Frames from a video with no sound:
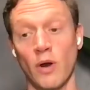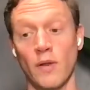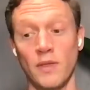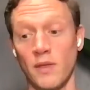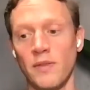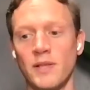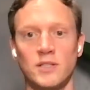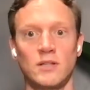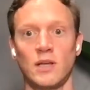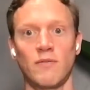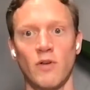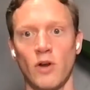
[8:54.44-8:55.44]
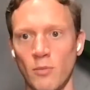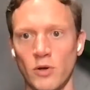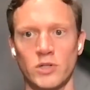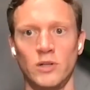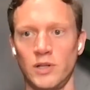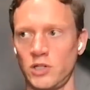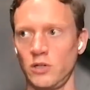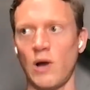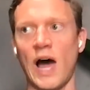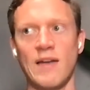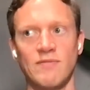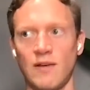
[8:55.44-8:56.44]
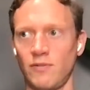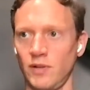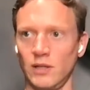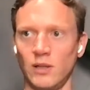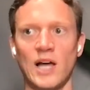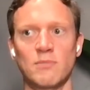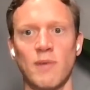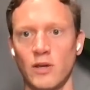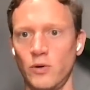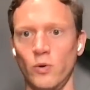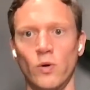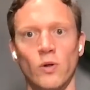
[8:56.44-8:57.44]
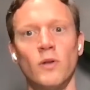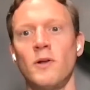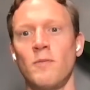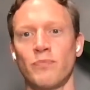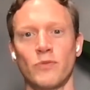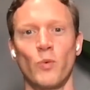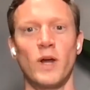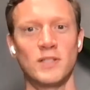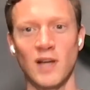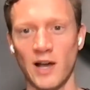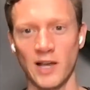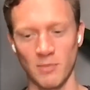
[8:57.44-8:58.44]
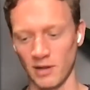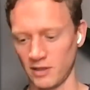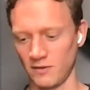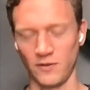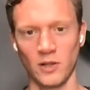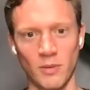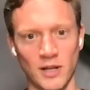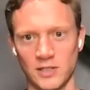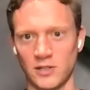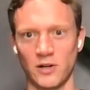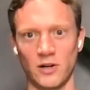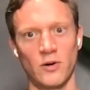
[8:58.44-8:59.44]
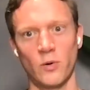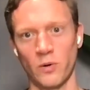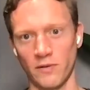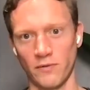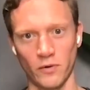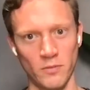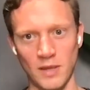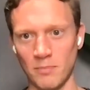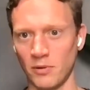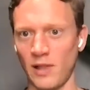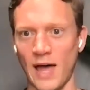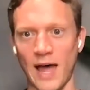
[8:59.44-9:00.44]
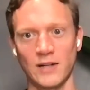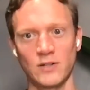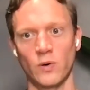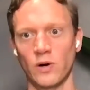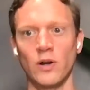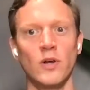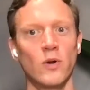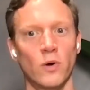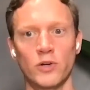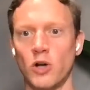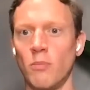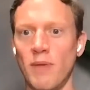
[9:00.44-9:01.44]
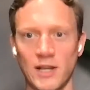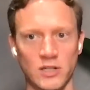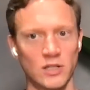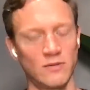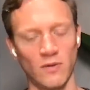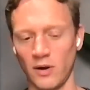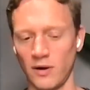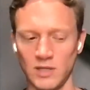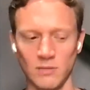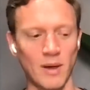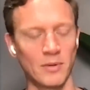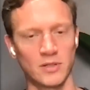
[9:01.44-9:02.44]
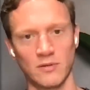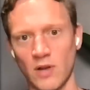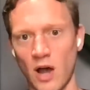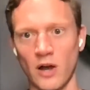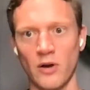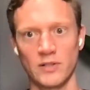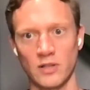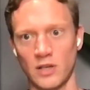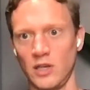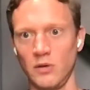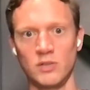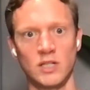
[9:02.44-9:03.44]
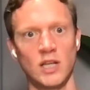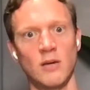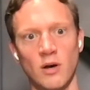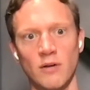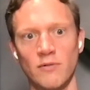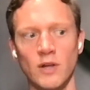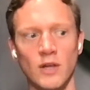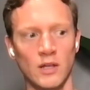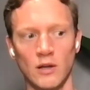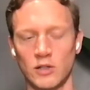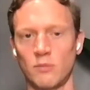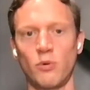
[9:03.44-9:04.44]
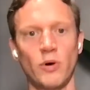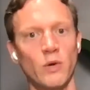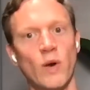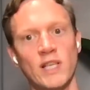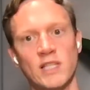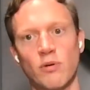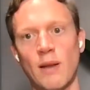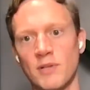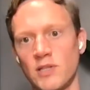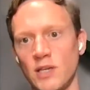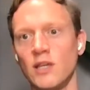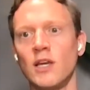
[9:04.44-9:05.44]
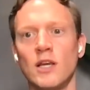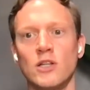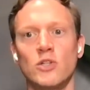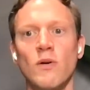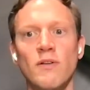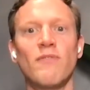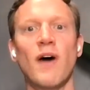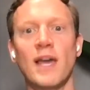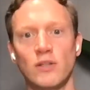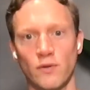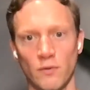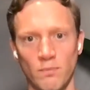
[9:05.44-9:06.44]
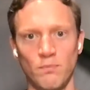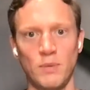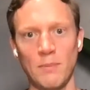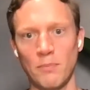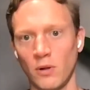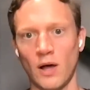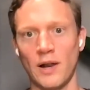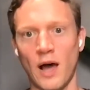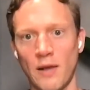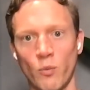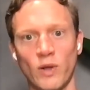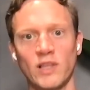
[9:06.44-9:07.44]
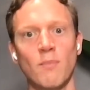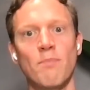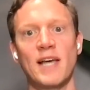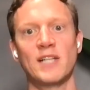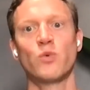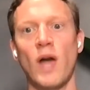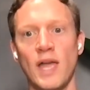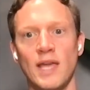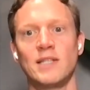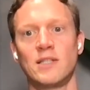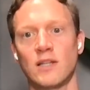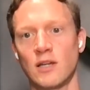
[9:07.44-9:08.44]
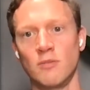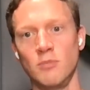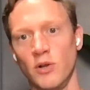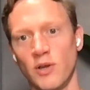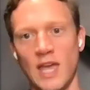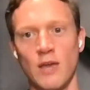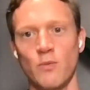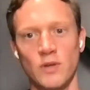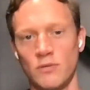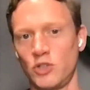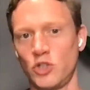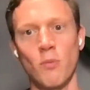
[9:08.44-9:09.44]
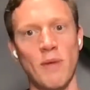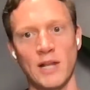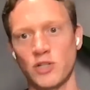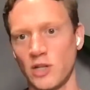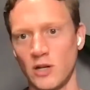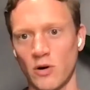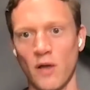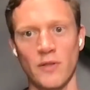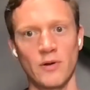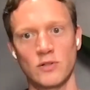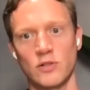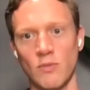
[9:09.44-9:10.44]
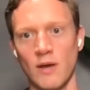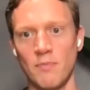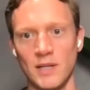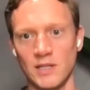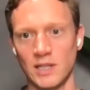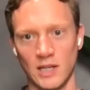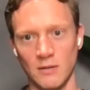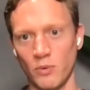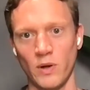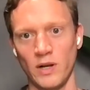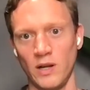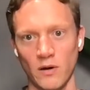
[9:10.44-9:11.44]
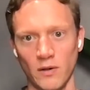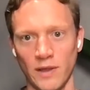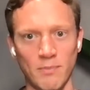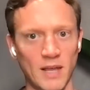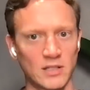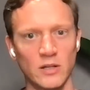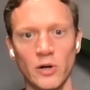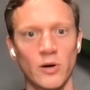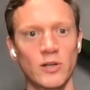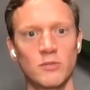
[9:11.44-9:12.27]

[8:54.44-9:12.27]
right. And this is like a very emotional issue. I've definitely lost my cool when talking about the filibuster or the For the People Act or or Joe Manchin's vote. I've seen members of Congress accuse him of, you know, supporting white supremacy. Do you have advice for people on, on what the best way is to communicate with Joe Manchin or others who might be a sticking point here, like based on I, your I,